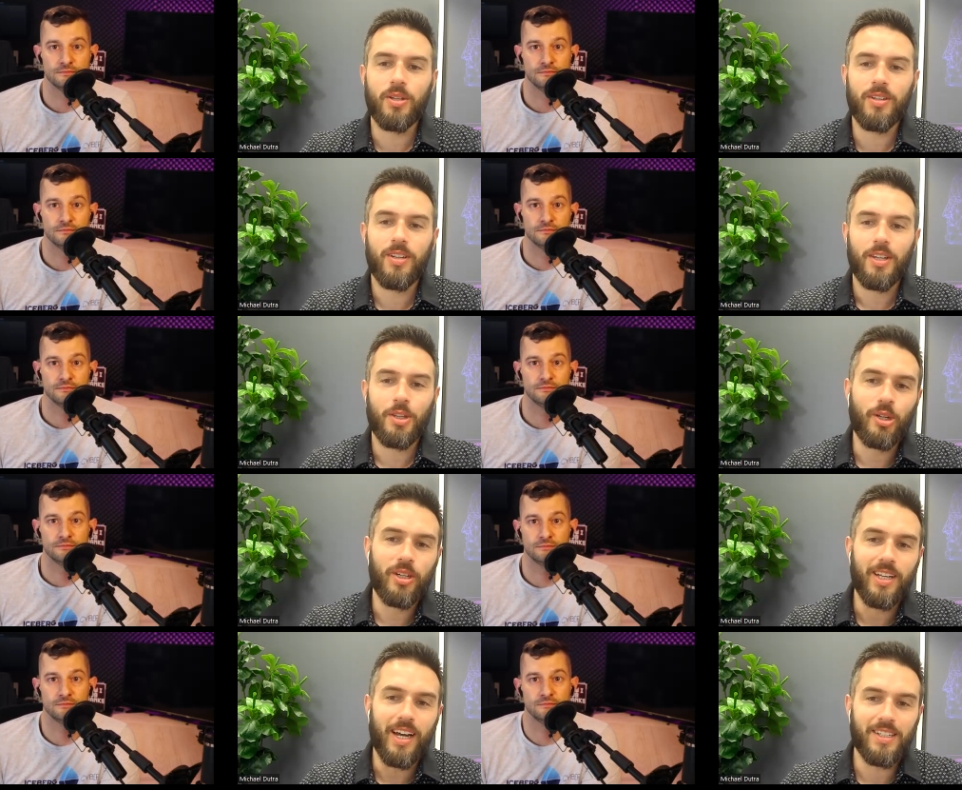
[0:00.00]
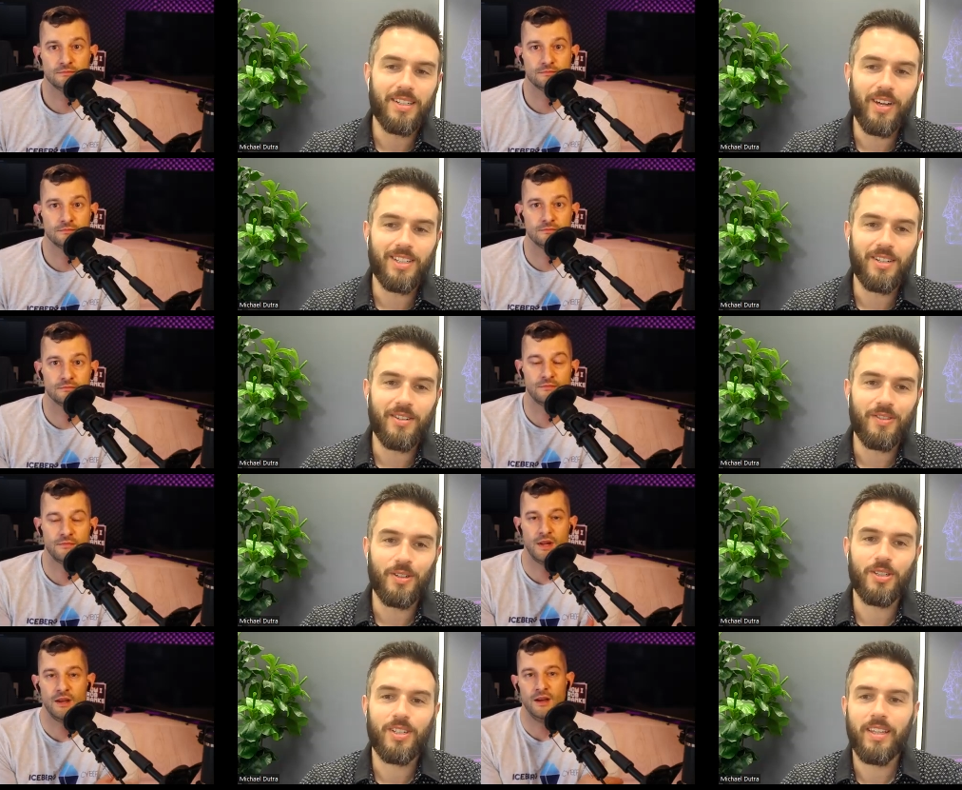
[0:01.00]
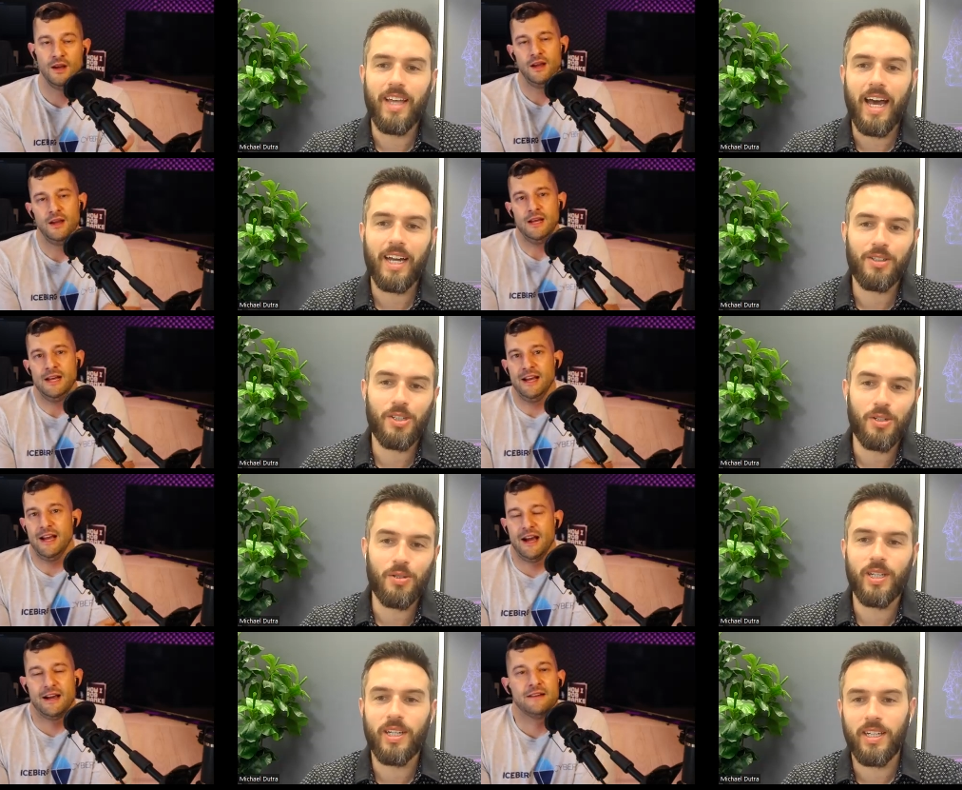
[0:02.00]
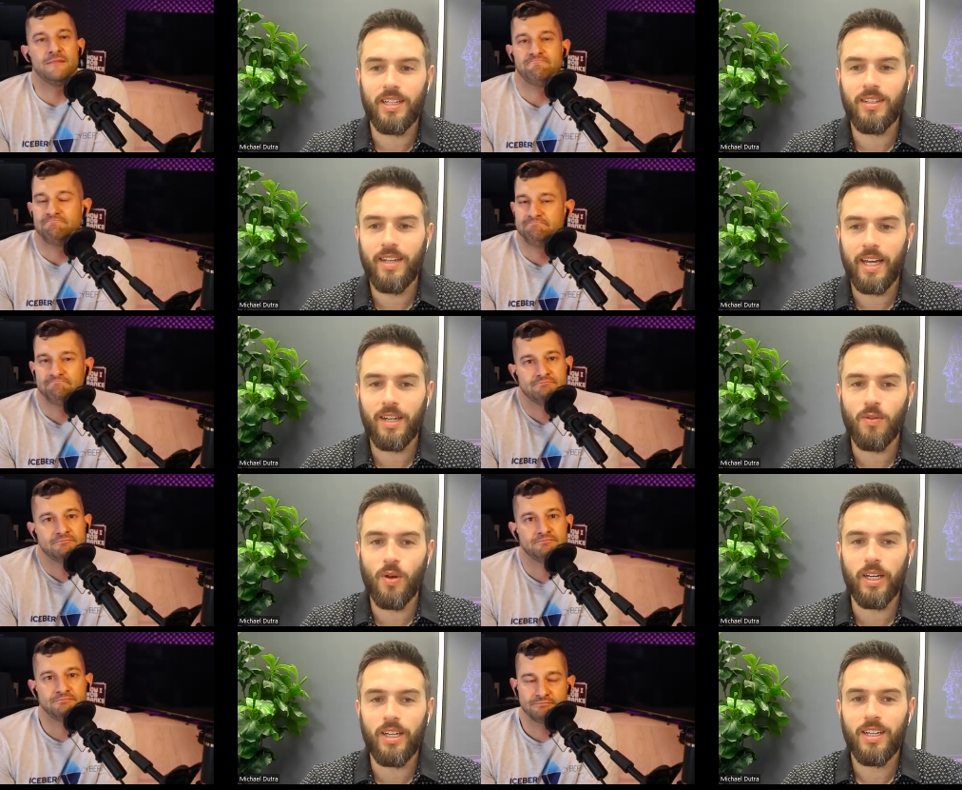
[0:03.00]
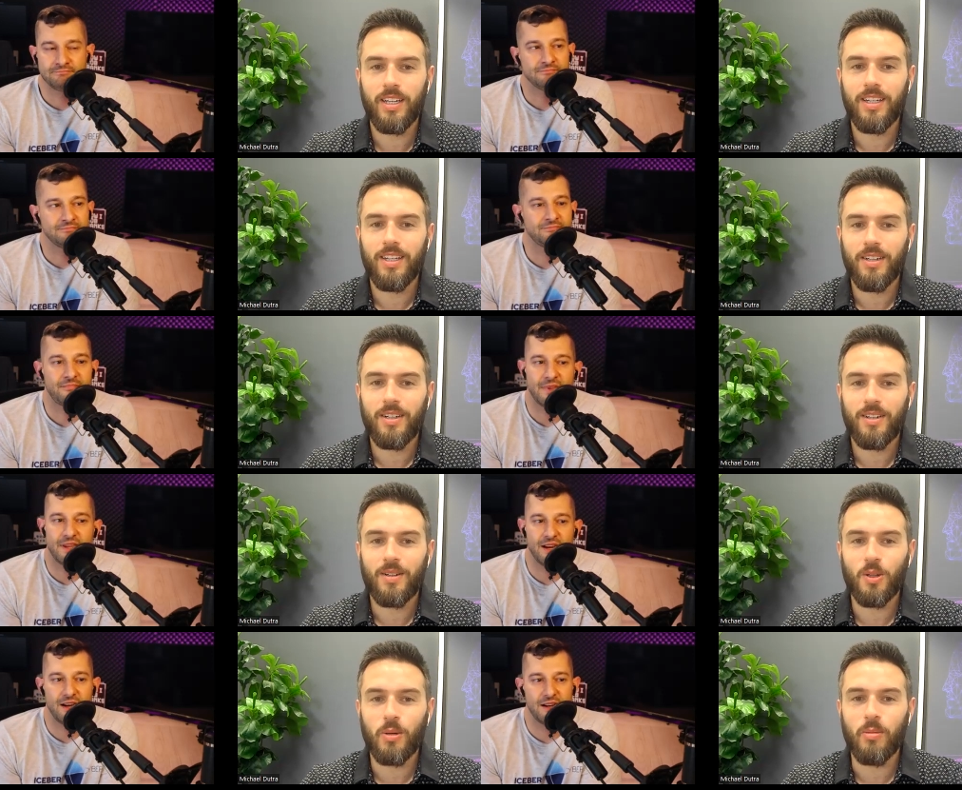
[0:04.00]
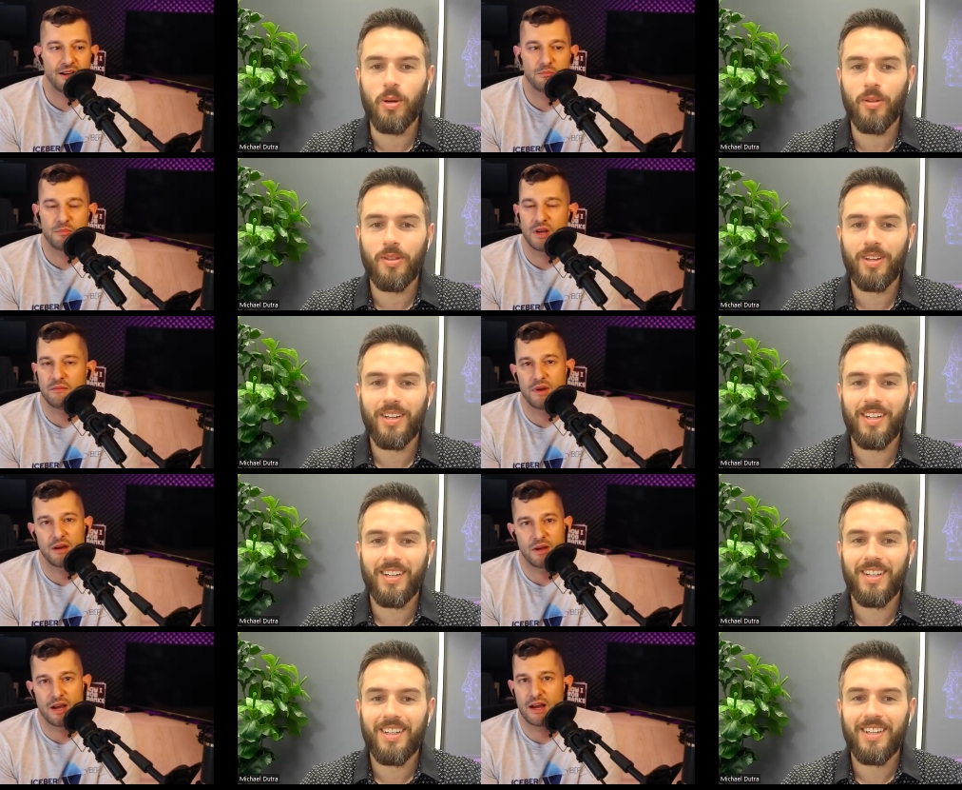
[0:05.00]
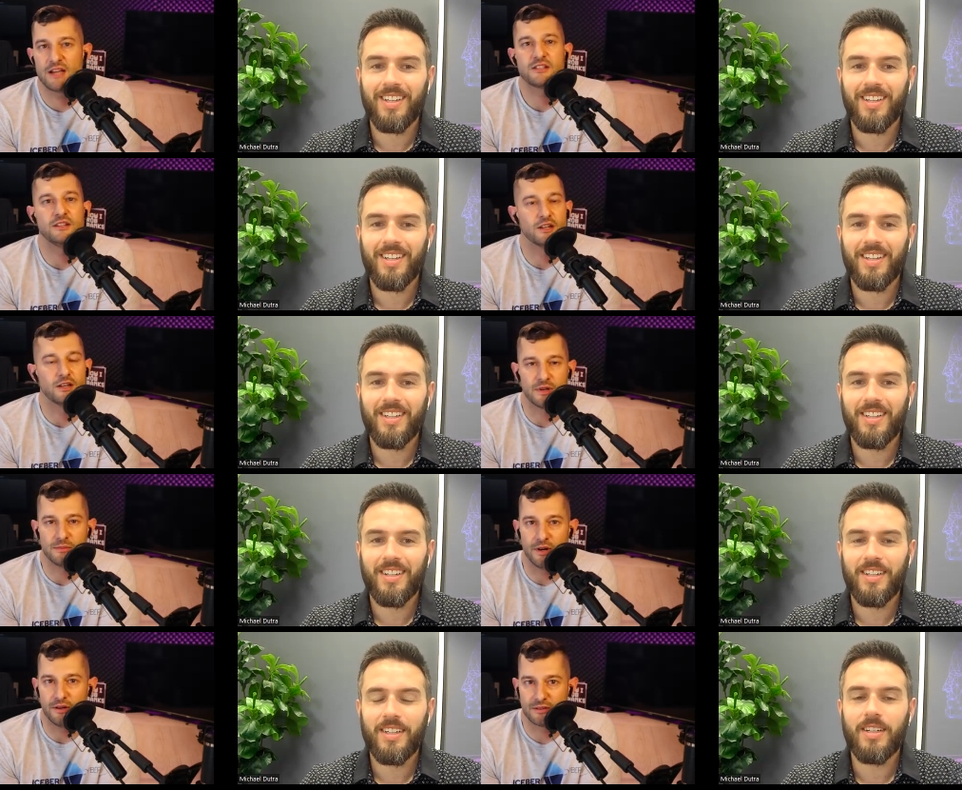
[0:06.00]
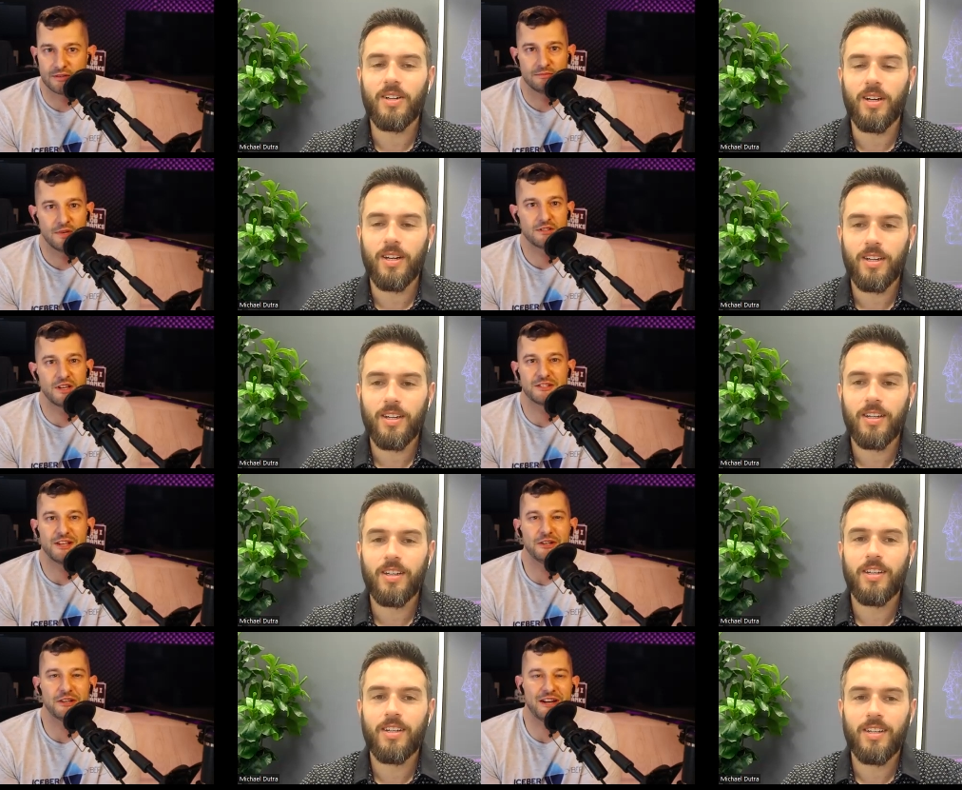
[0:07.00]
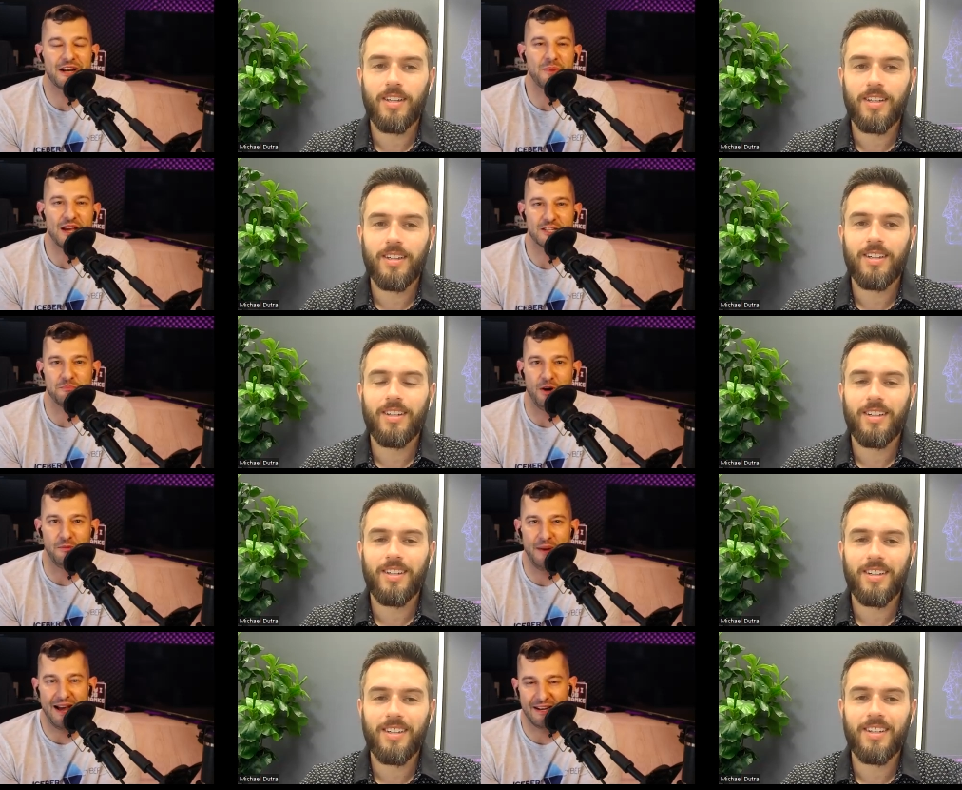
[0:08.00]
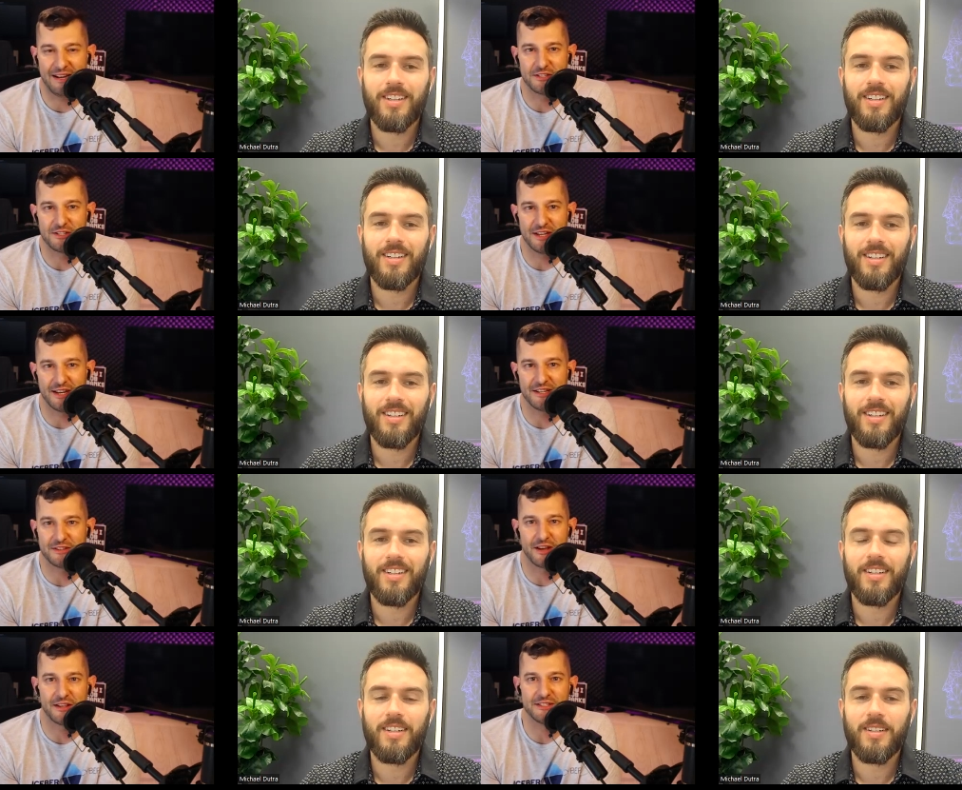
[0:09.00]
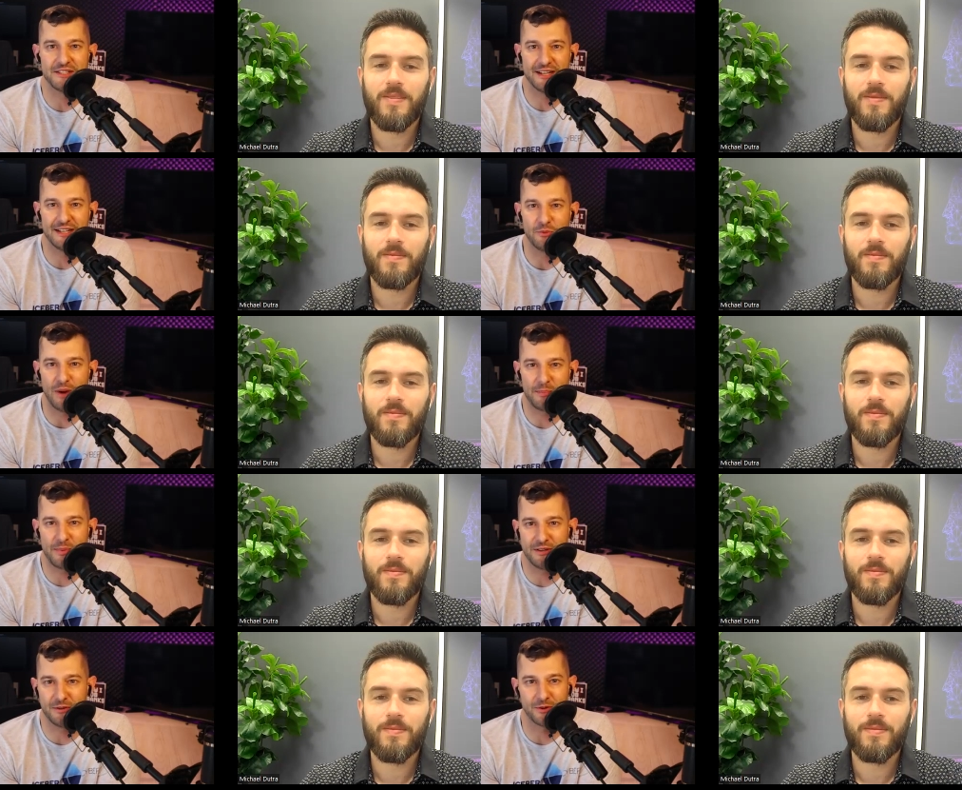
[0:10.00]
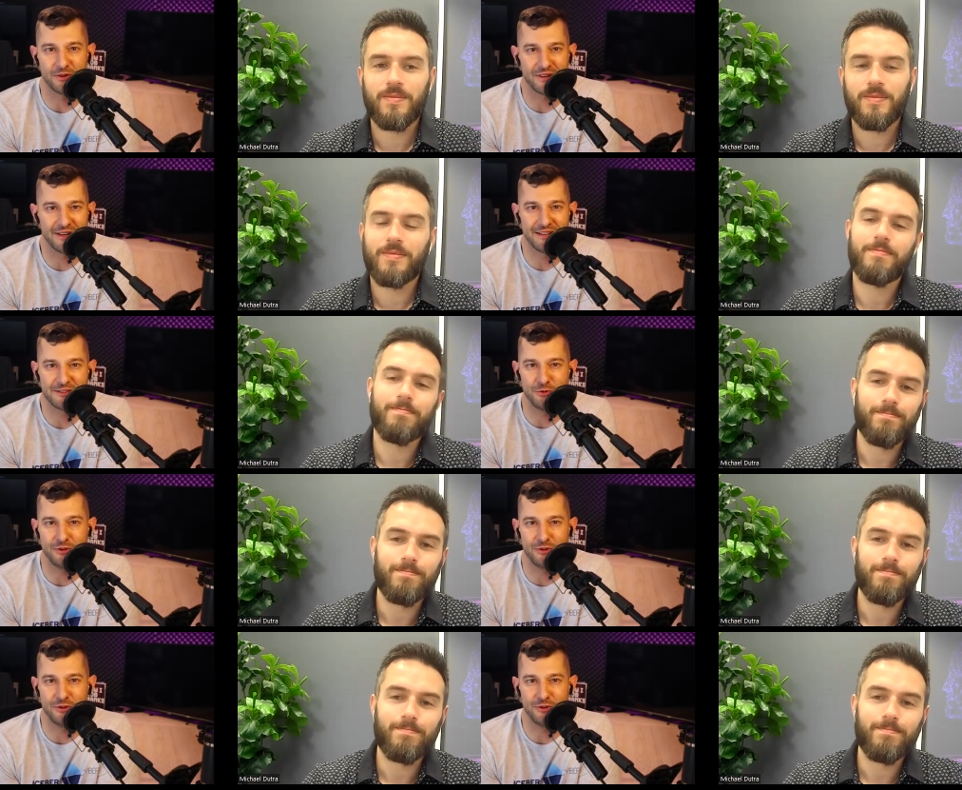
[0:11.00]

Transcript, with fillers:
Speaker 1: or the the good guys invented it first and the hackers used it in a negative way, or a little bit of both?
Speaker 2: It's a little bit of both. It's it's like looking at a baseball bat and seeing it either a deadly weapon or a tool